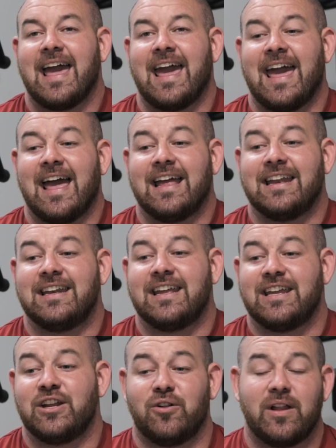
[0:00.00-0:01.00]
And,
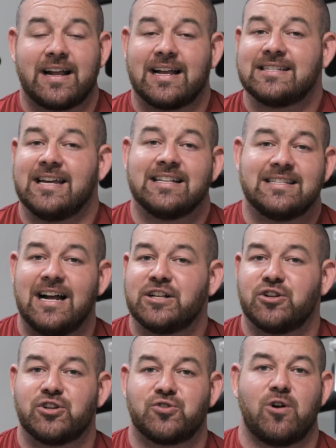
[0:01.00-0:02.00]
you know, like I said, it's
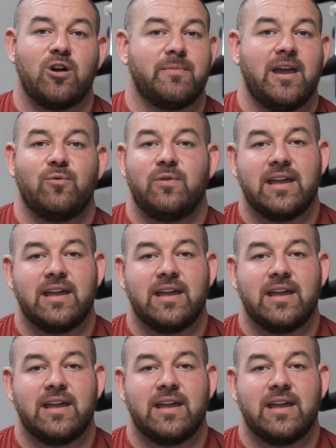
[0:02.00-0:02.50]
not just strongman.